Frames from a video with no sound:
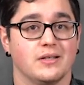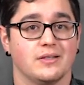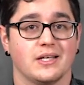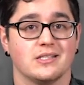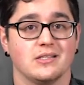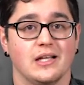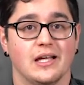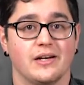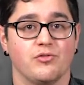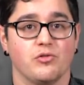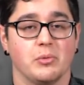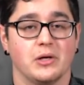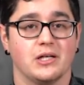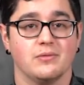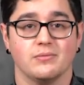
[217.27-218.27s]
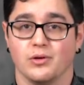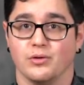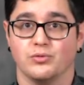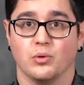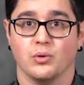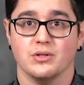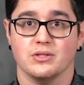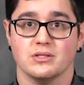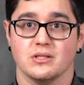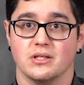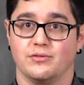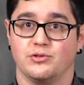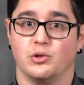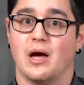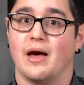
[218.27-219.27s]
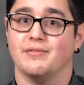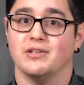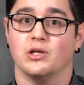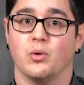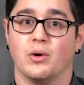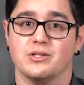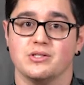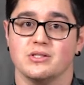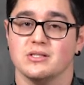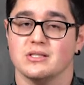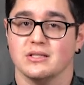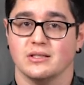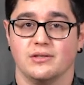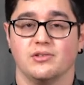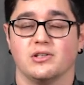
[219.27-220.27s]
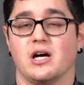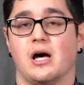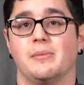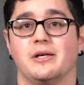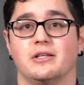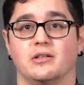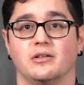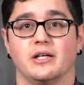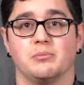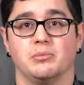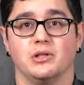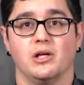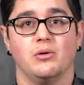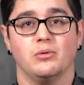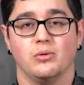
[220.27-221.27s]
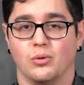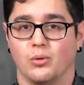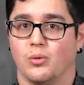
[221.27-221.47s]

Thanks a lot, everybody. Of course, if you have any questions, leave a comment in the link below,